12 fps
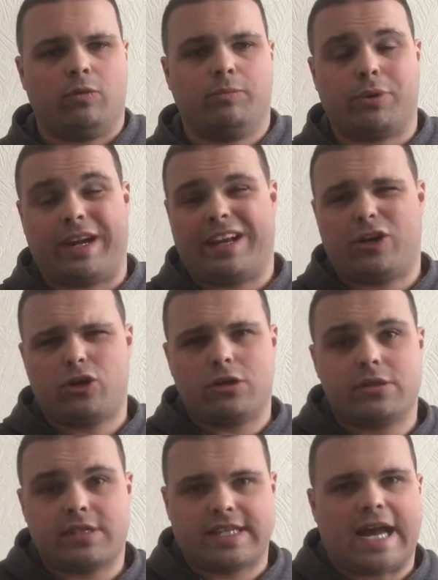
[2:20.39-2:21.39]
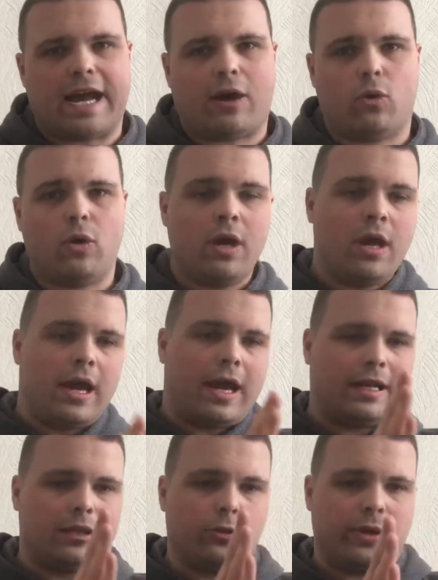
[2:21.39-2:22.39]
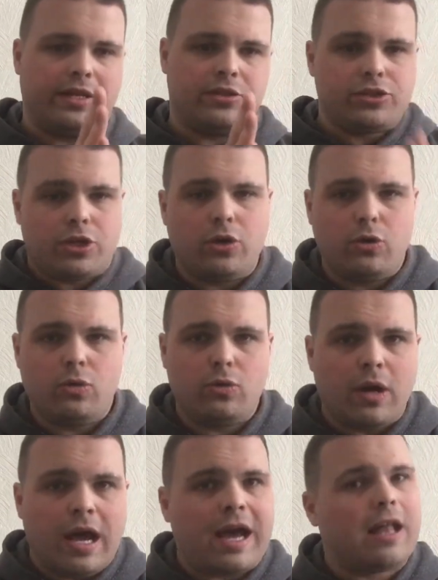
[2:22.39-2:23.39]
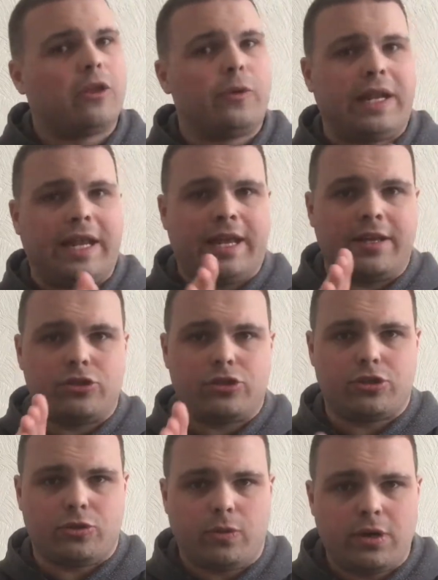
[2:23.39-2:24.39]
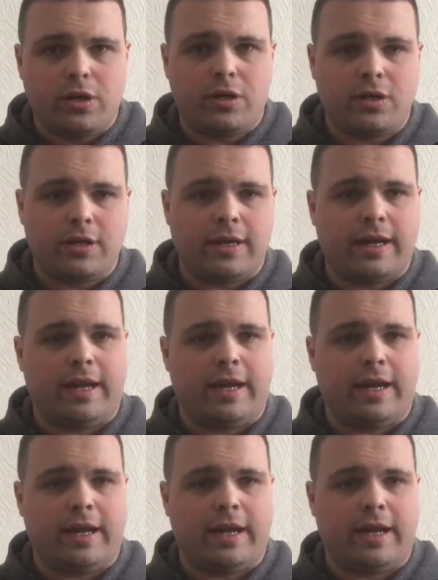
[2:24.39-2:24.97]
but it cuts out Halloween 2, Halloween H2O.